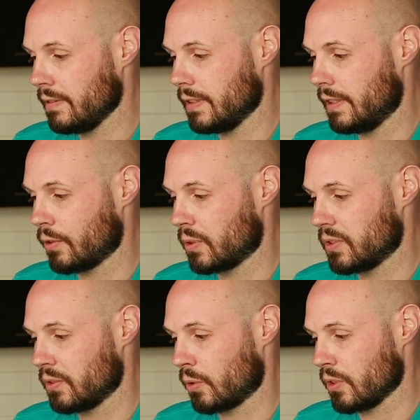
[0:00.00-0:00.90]
And then of
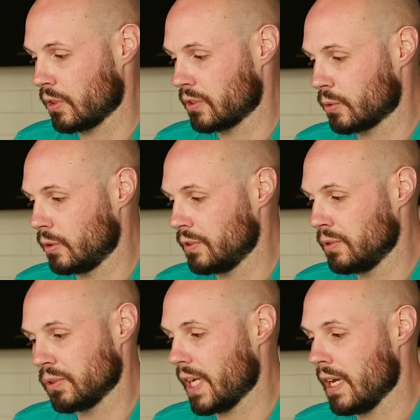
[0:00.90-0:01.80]
course there's a horizontal scroll view.
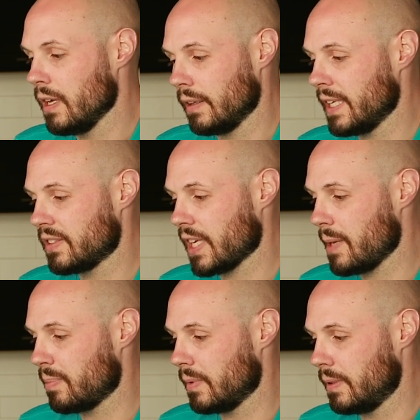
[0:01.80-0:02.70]
So yeah,
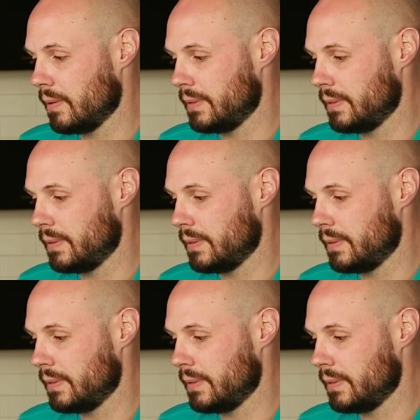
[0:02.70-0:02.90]
landscape,